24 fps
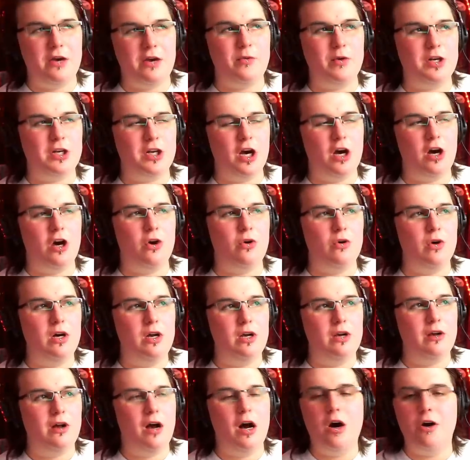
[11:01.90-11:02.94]
they would
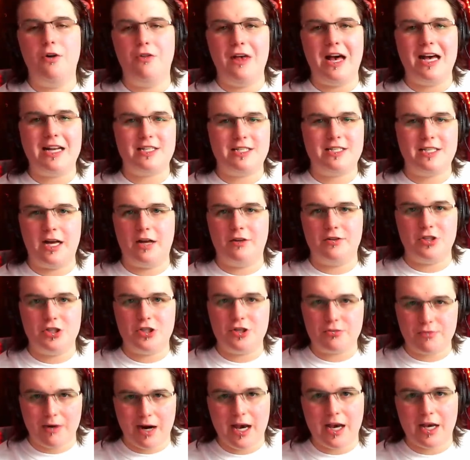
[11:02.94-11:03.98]
go, oh, that sounds
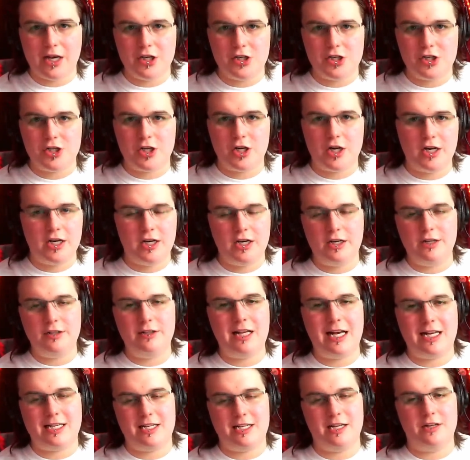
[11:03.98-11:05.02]
deranged. Uh,
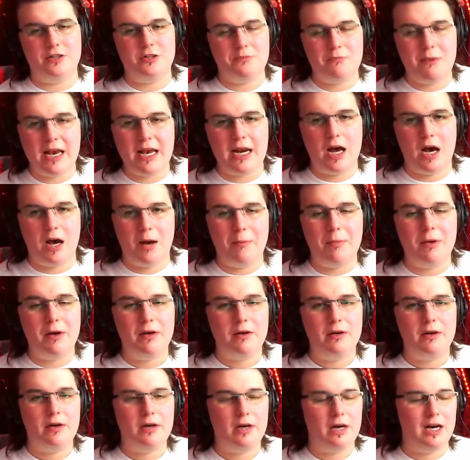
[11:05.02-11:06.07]
that sounds made up.
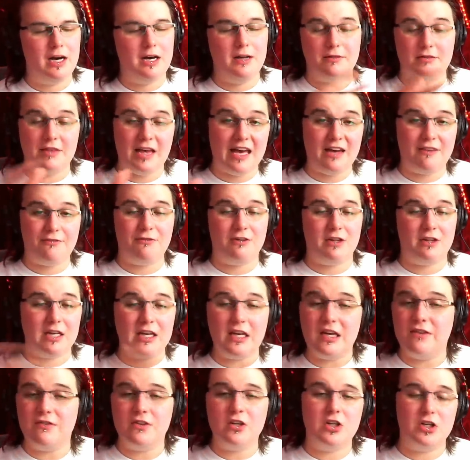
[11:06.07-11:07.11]
Uh, thankfully,
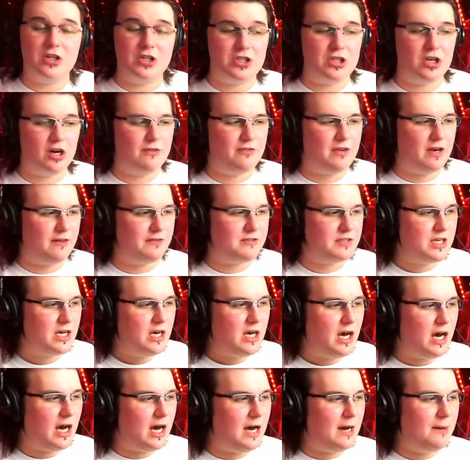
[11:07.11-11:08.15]
even conservatives.
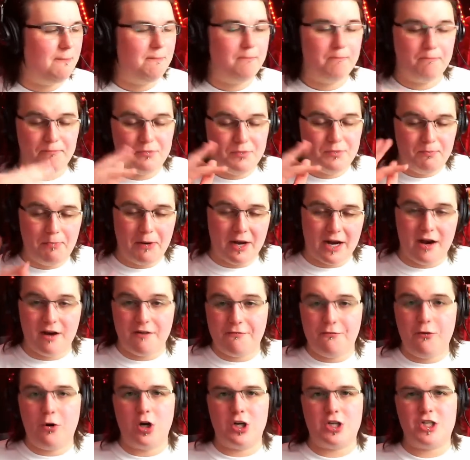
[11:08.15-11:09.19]
Um, but
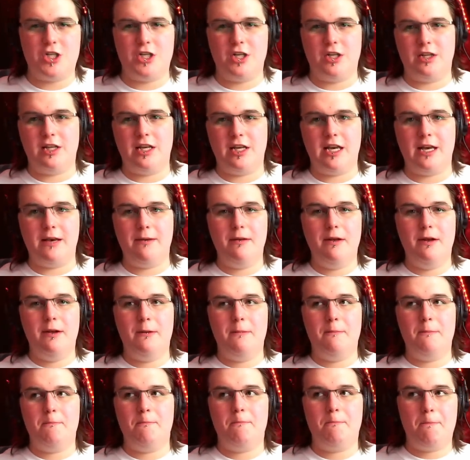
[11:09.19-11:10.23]
unfortunately,
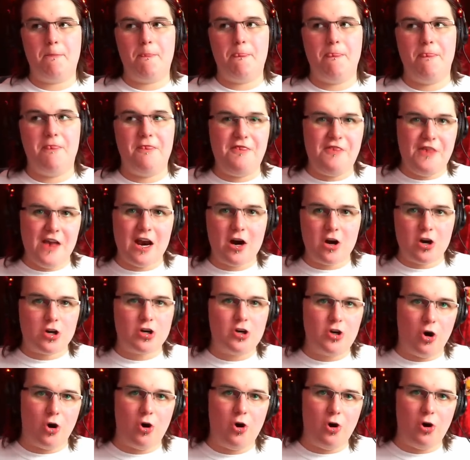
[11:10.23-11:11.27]
their
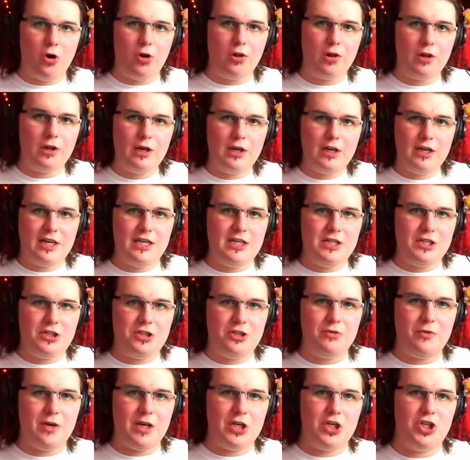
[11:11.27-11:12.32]
goal is
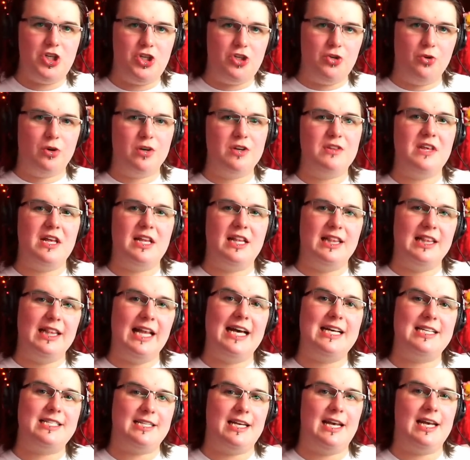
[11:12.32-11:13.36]
to ensure that
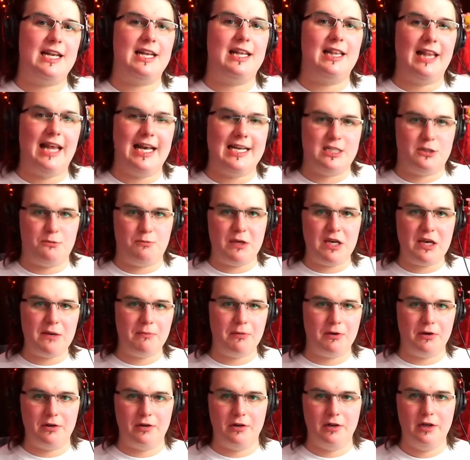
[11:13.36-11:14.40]
less and less
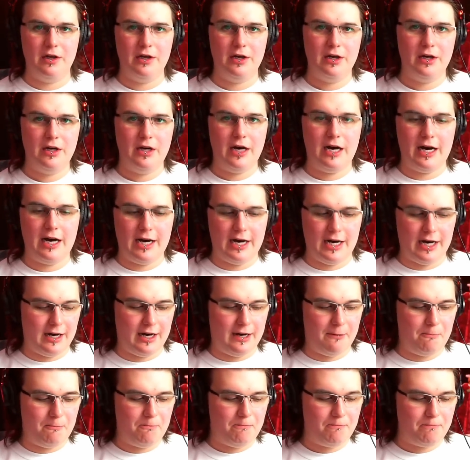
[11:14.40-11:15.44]
people
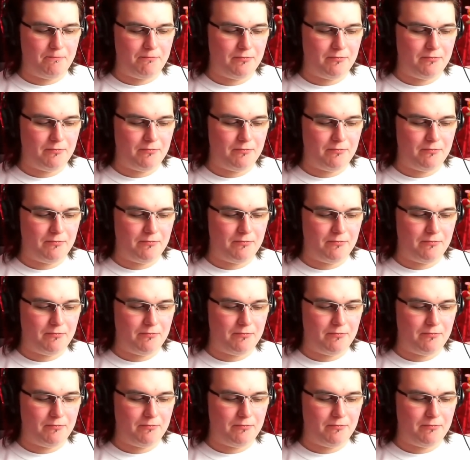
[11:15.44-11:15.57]
uh,